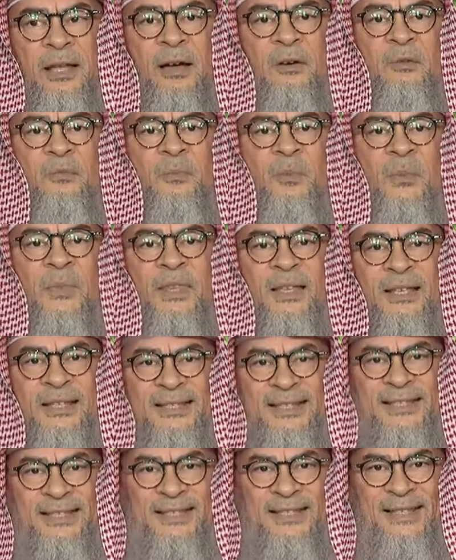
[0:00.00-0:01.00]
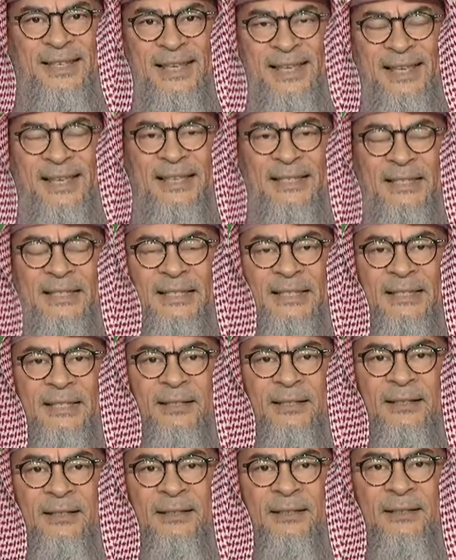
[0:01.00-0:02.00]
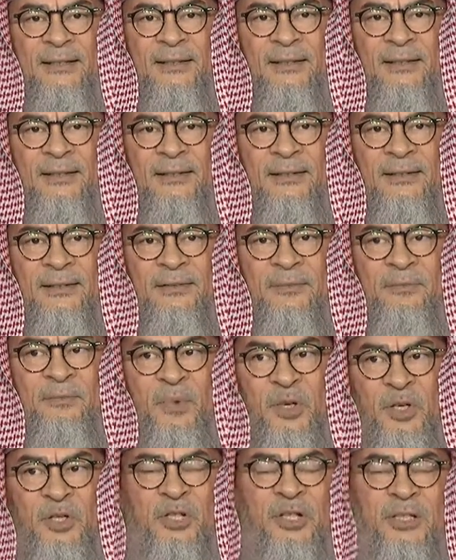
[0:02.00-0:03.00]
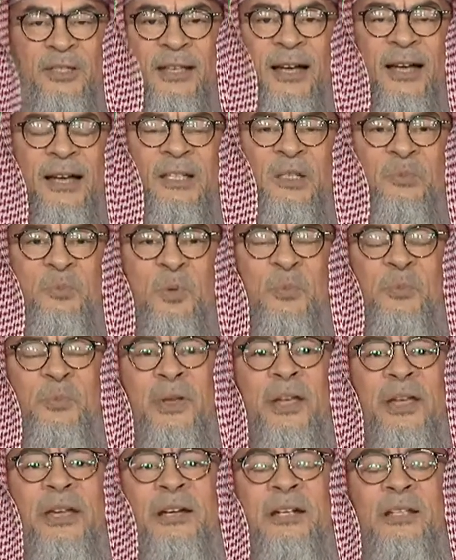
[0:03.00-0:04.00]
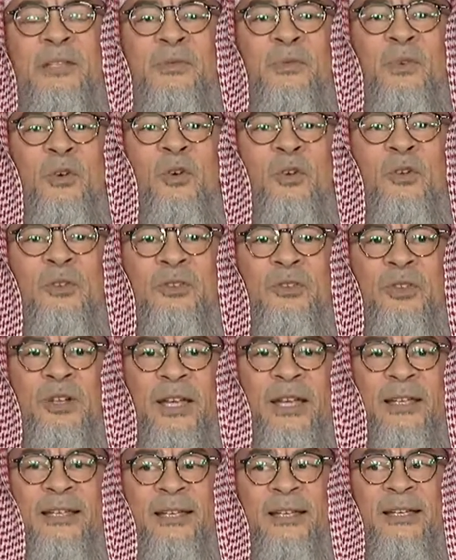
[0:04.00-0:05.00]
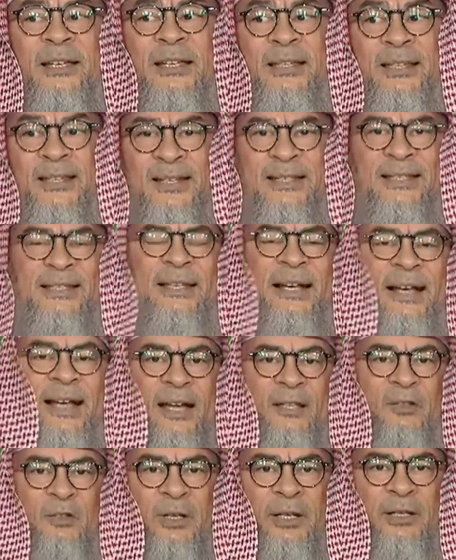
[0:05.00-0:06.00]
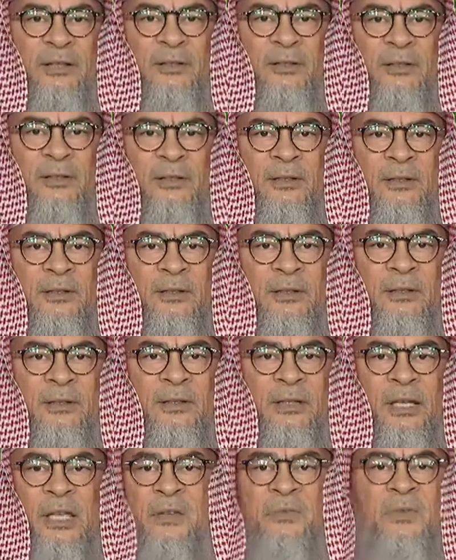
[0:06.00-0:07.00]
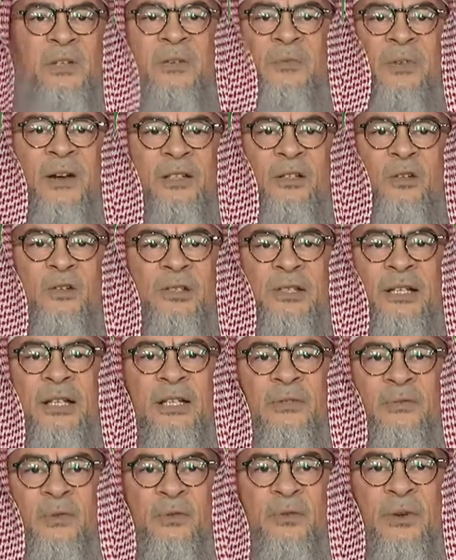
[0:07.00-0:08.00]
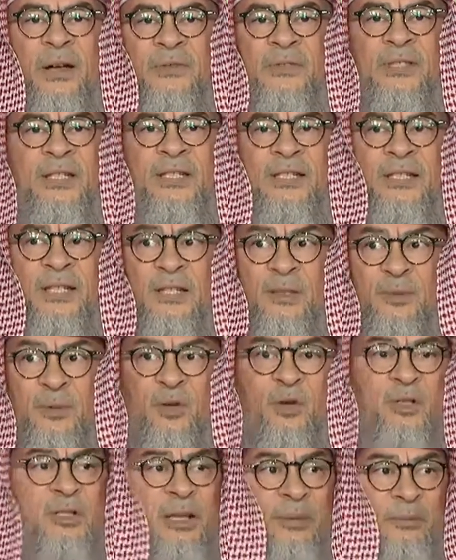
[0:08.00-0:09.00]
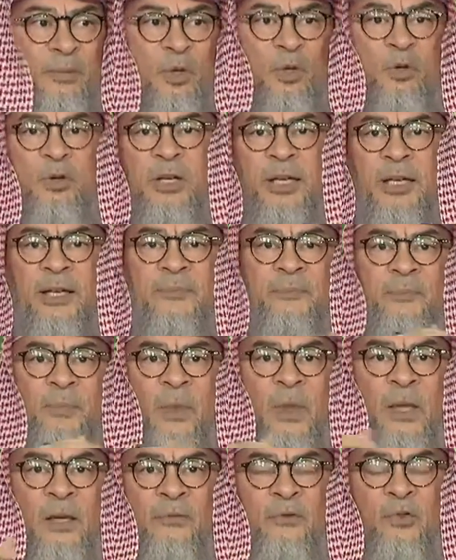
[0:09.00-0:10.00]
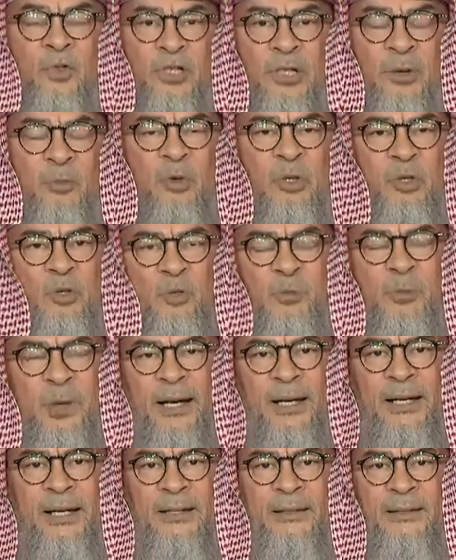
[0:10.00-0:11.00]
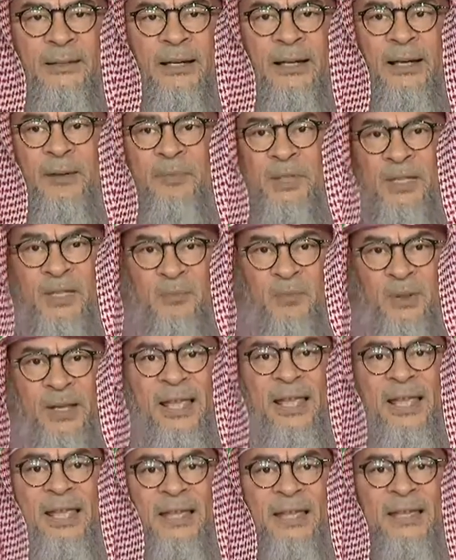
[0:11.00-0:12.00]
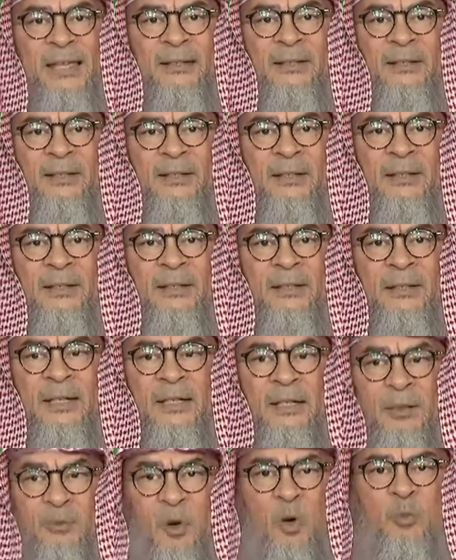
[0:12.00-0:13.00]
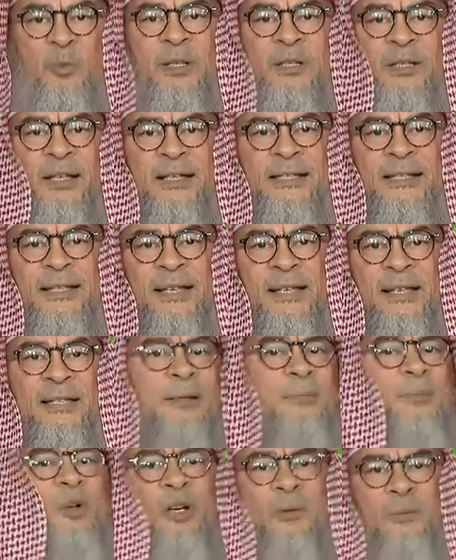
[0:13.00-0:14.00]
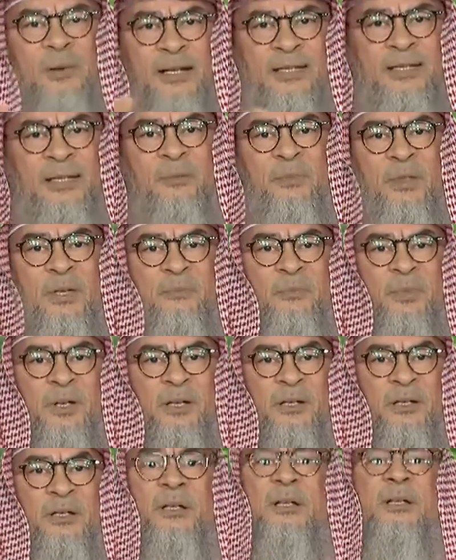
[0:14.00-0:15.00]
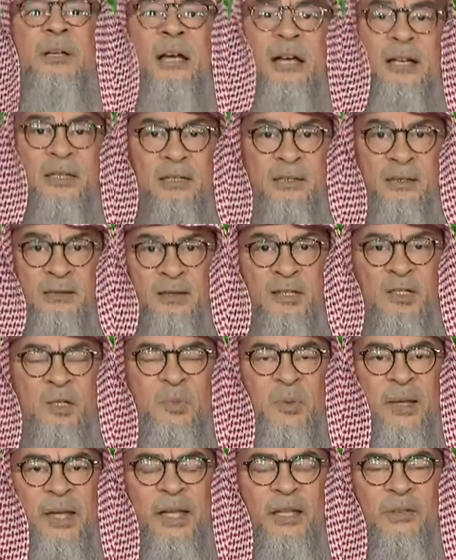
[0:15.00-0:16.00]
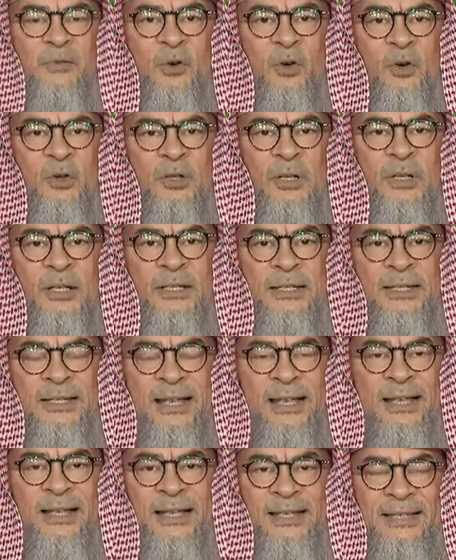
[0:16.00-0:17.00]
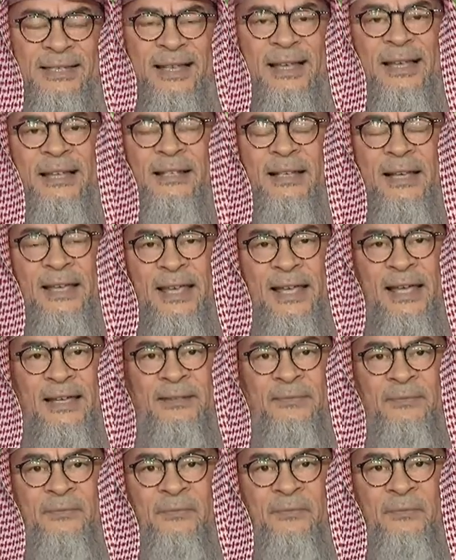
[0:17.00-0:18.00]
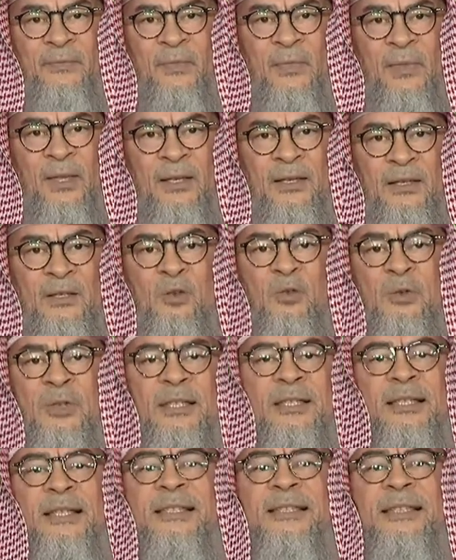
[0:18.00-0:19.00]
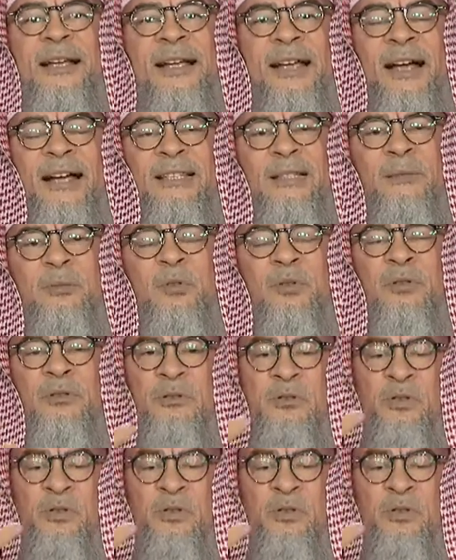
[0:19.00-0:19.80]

Now, this is merchandise prepared for trading and there is zakat on it. Even if I don't sell it for 5-6 years, because I'm looking for someone to buy it and I'm displaying it. And the moment I sell it, I'm going to buy something bigger and display it for sale again. So this is zakatable.